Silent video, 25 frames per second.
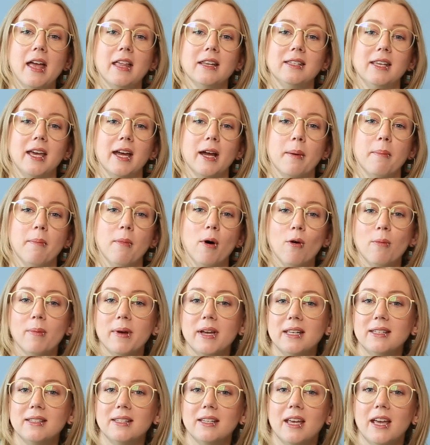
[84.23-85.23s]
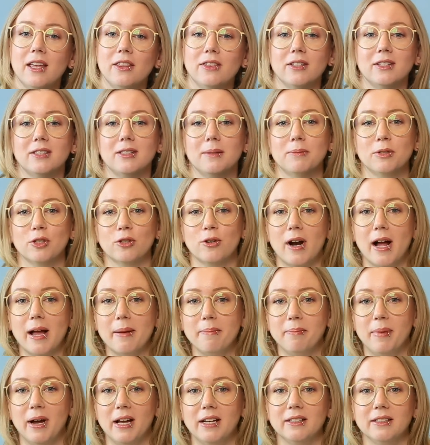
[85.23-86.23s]
take a moment, hit the
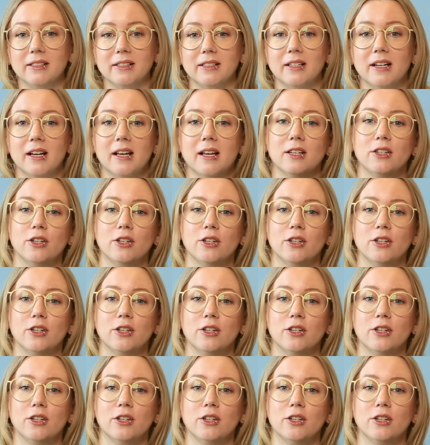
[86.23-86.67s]
subscribe button,